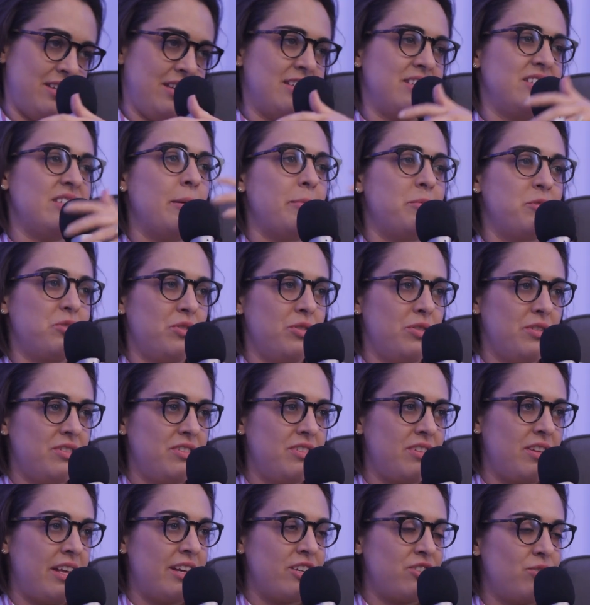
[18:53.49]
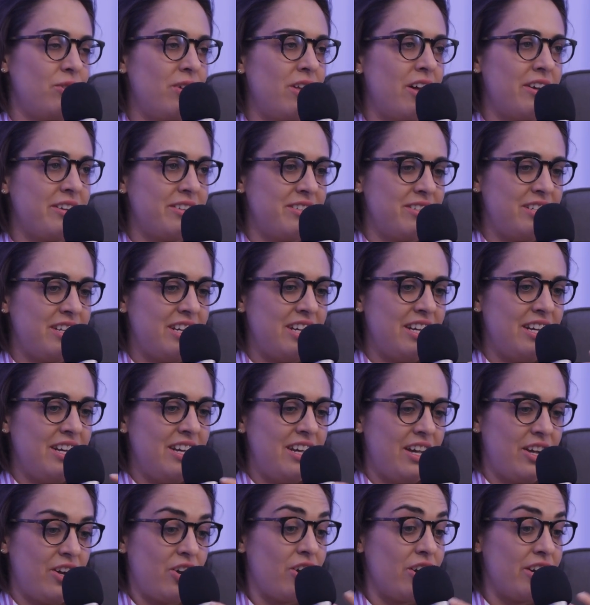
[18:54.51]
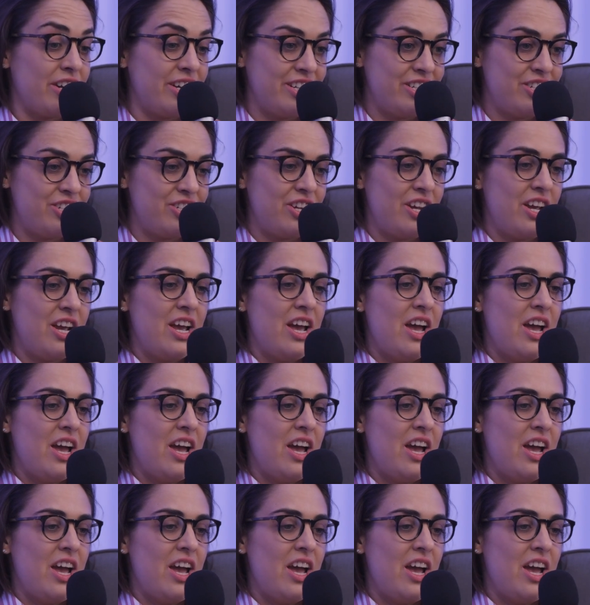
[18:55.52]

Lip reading: exceptional intellectual honesty and courage.